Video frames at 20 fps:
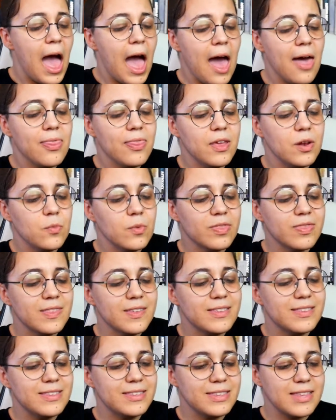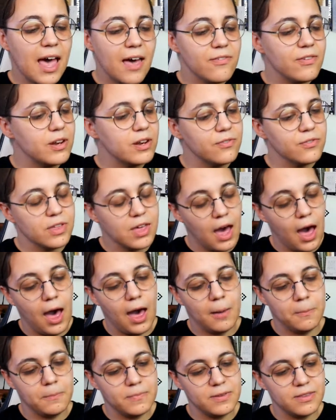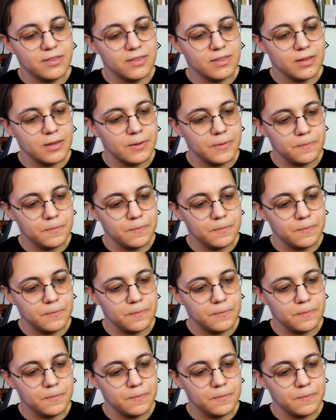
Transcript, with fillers: And then with the Seven of Cups,